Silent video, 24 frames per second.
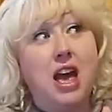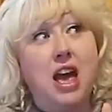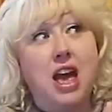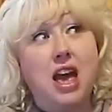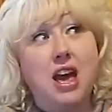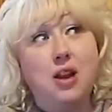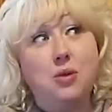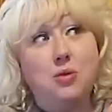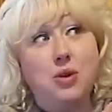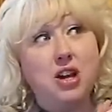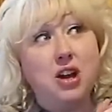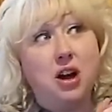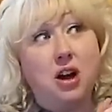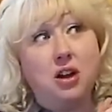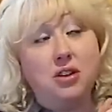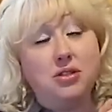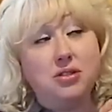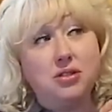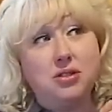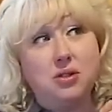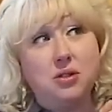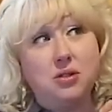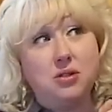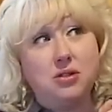And we
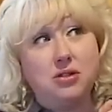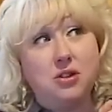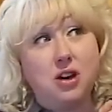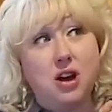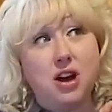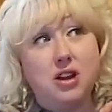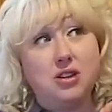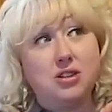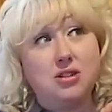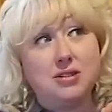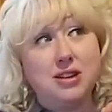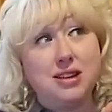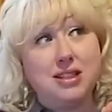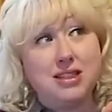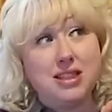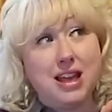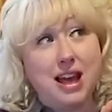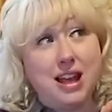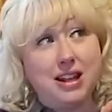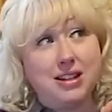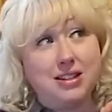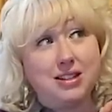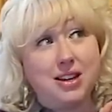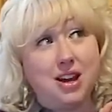also thought during
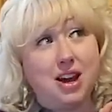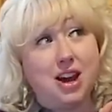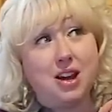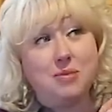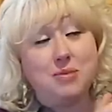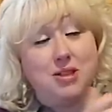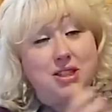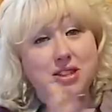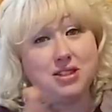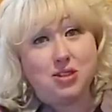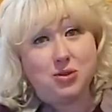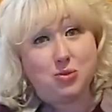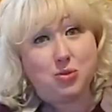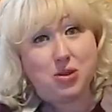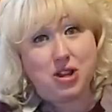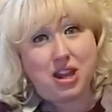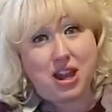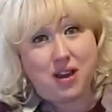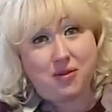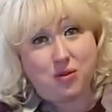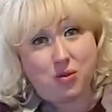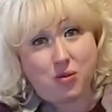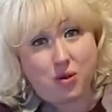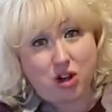that time, and this is where
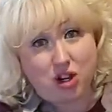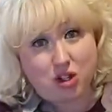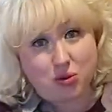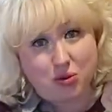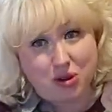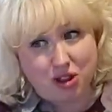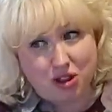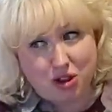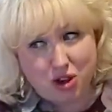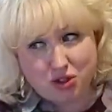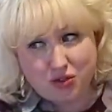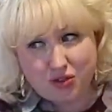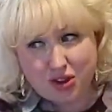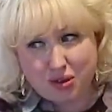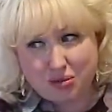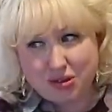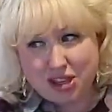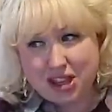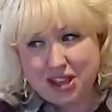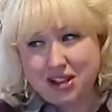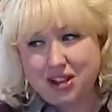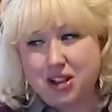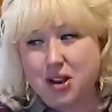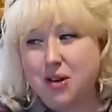you have to watch my large
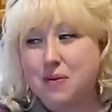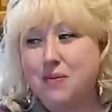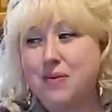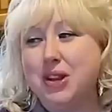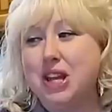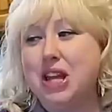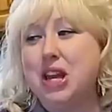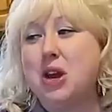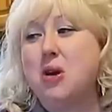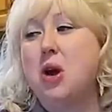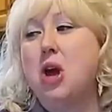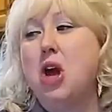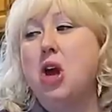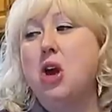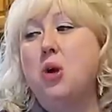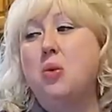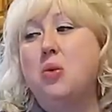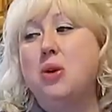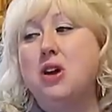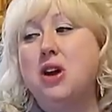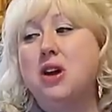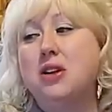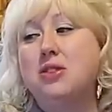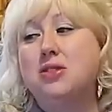family income video,
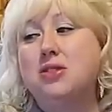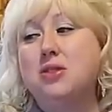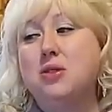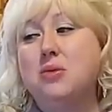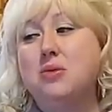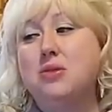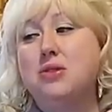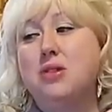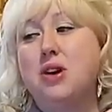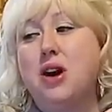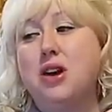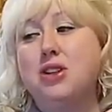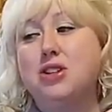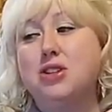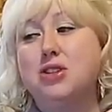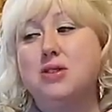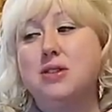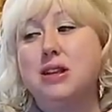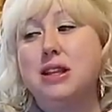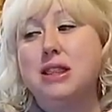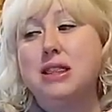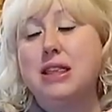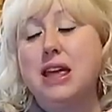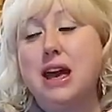we also thought
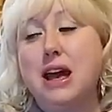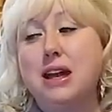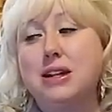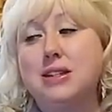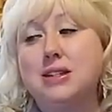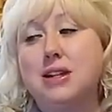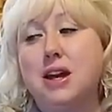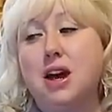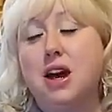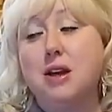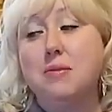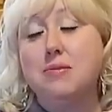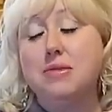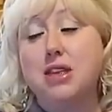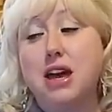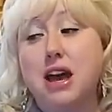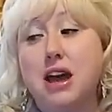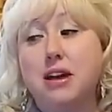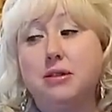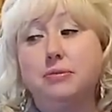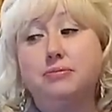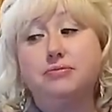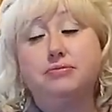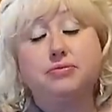during that time
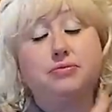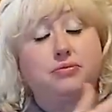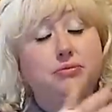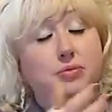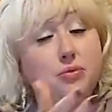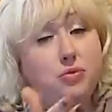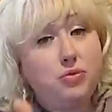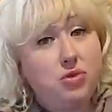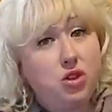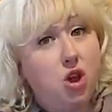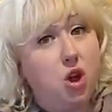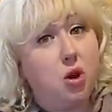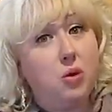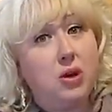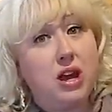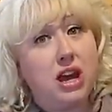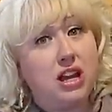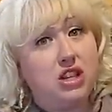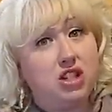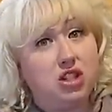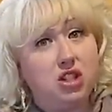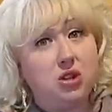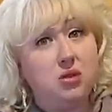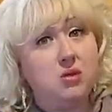that,
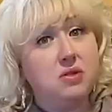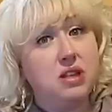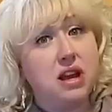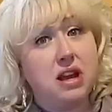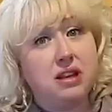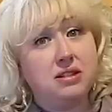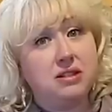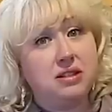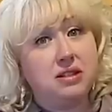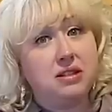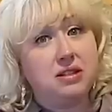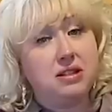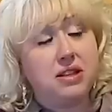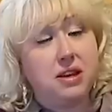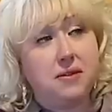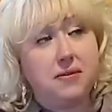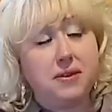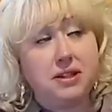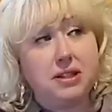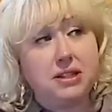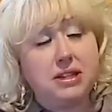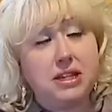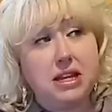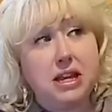okay, two thousand
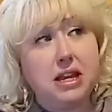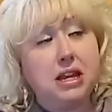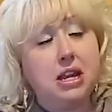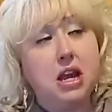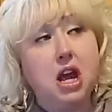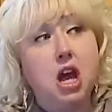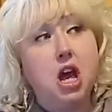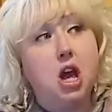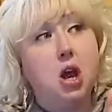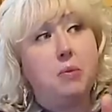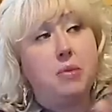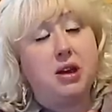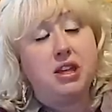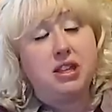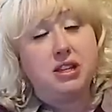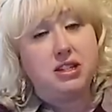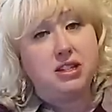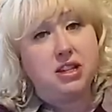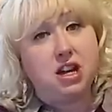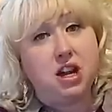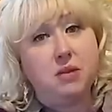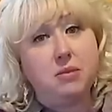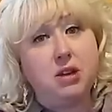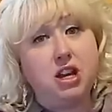seventeen, by
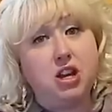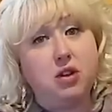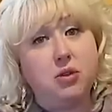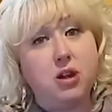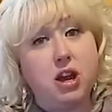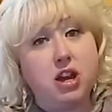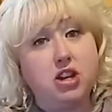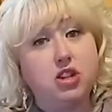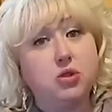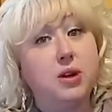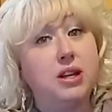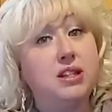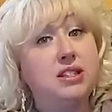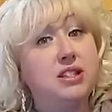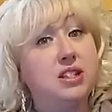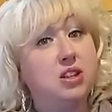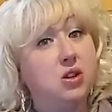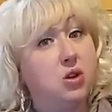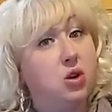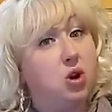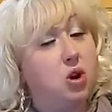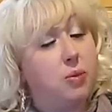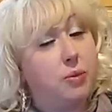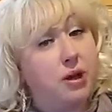the time he graduates,
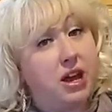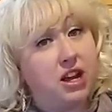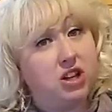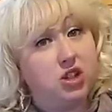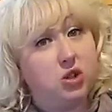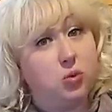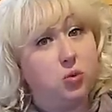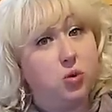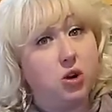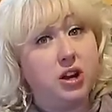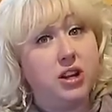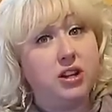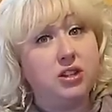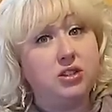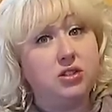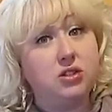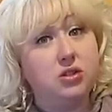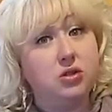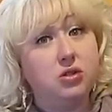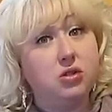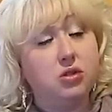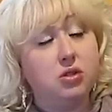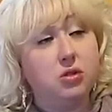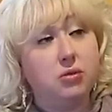he'll go back to work in his
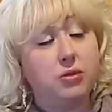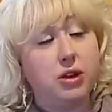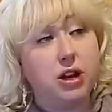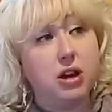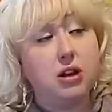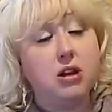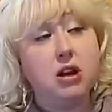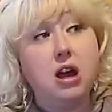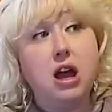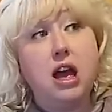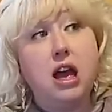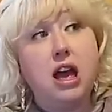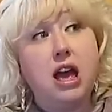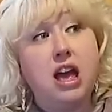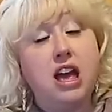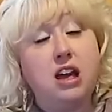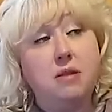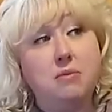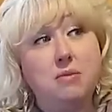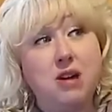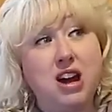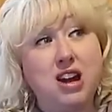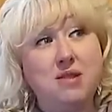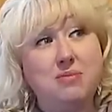new career,
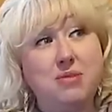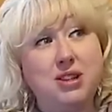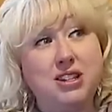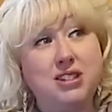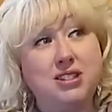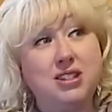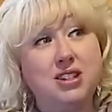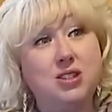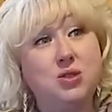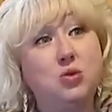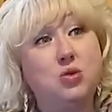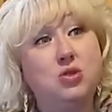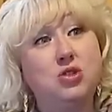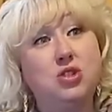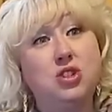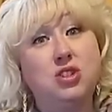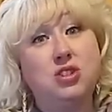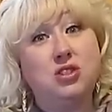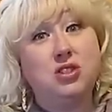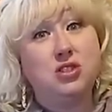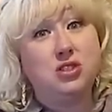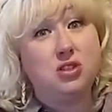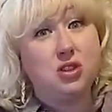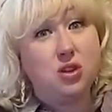and my business will
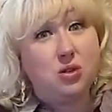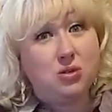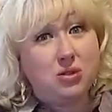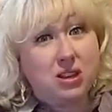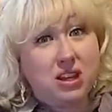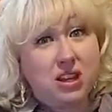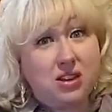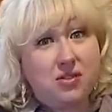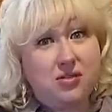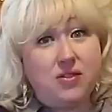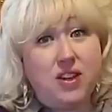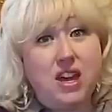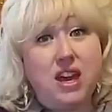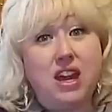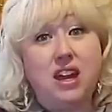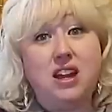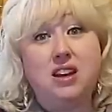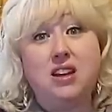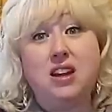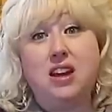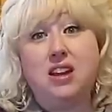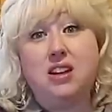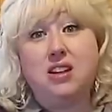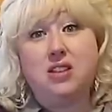just slowly
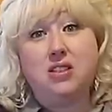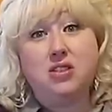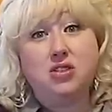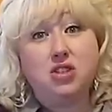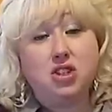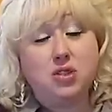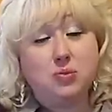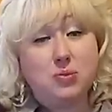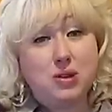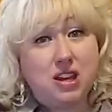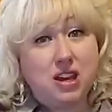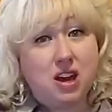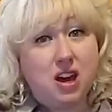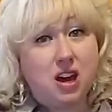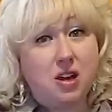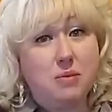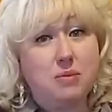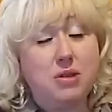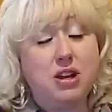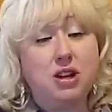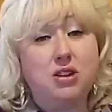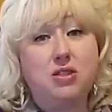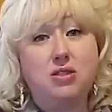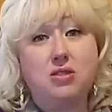fade, and it'll just
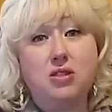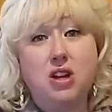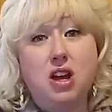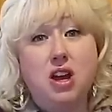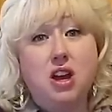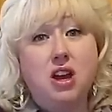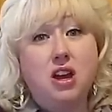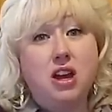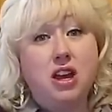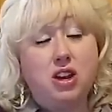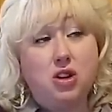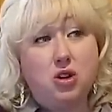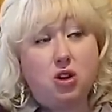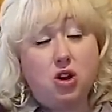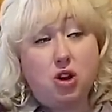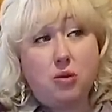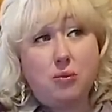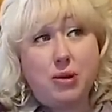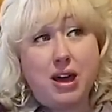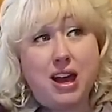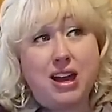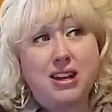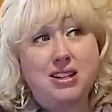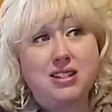become, it'll it'll
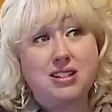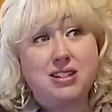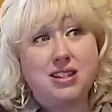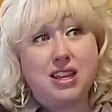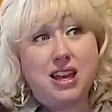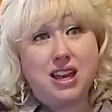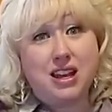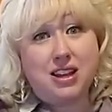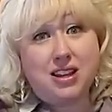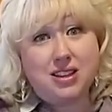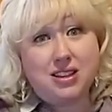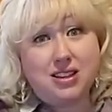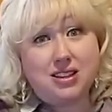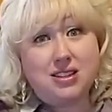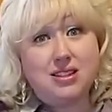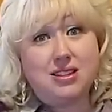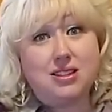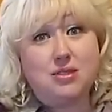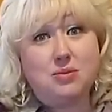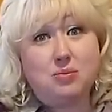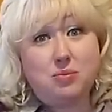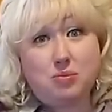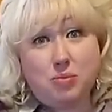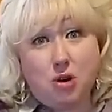go back to like
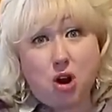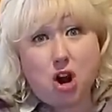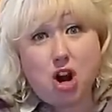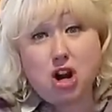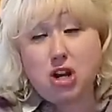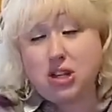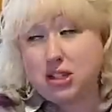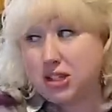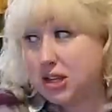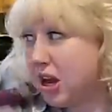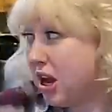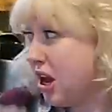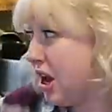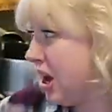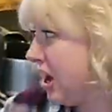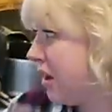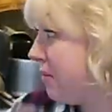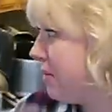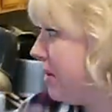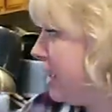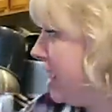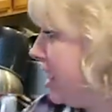part-time